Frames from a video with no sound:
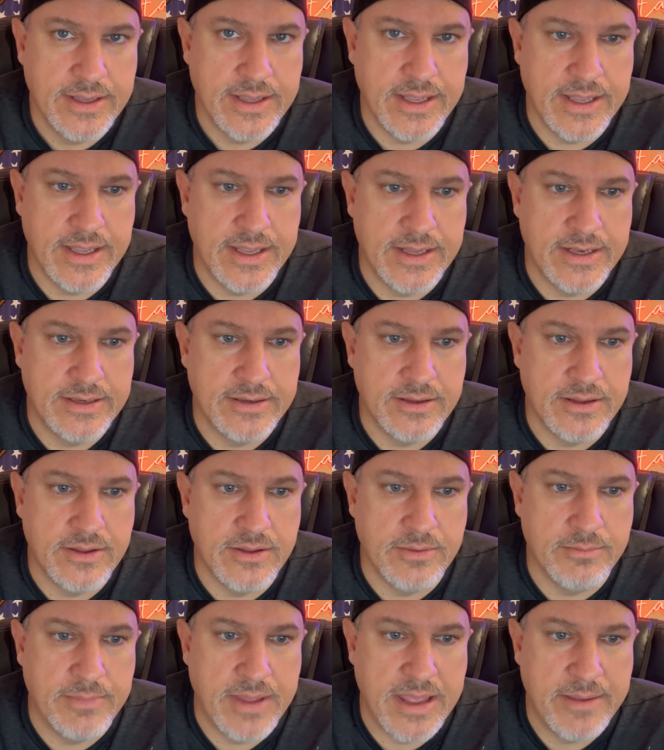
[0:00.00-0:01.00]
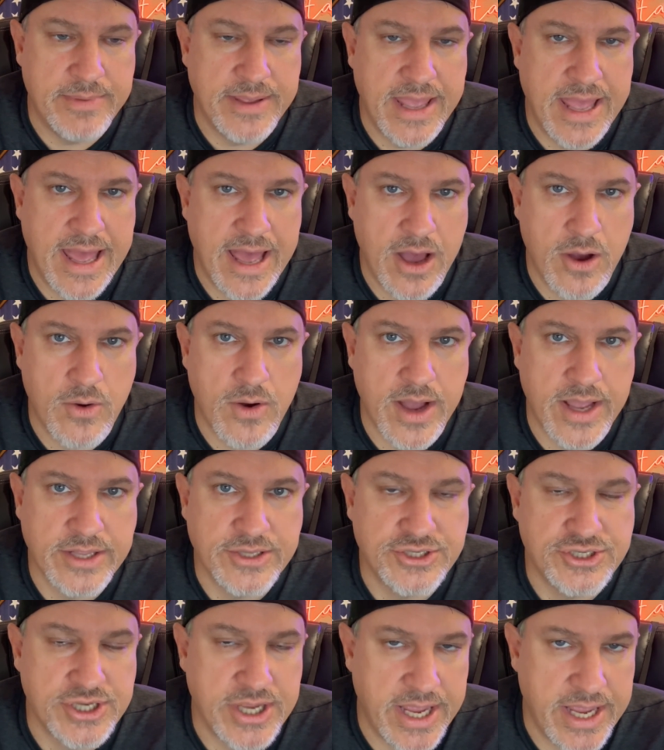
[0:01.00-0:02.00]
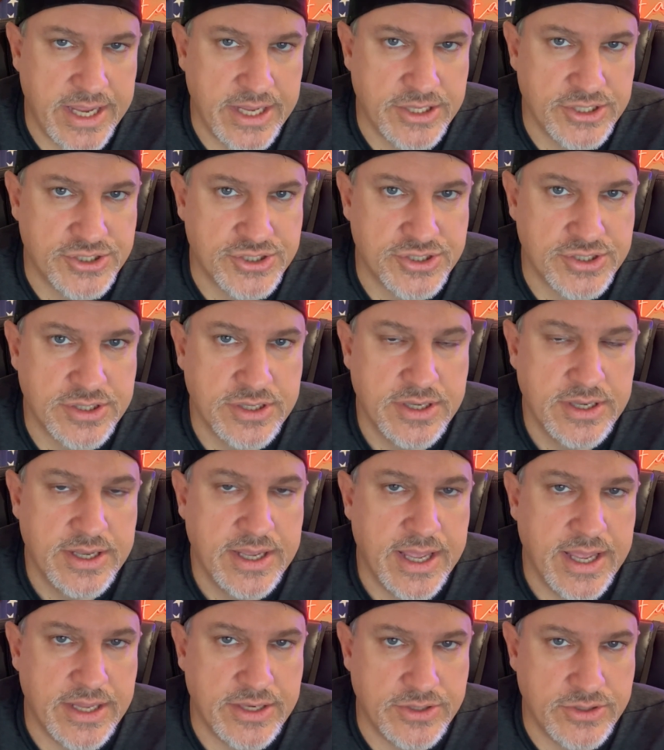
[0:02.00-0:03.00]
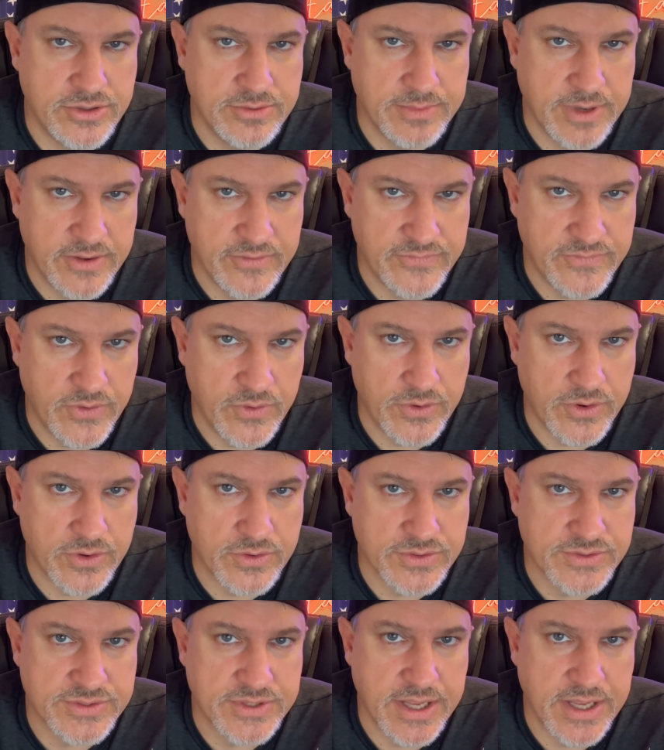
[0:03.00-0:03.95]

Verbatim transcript: in maybe how I change and do my photos.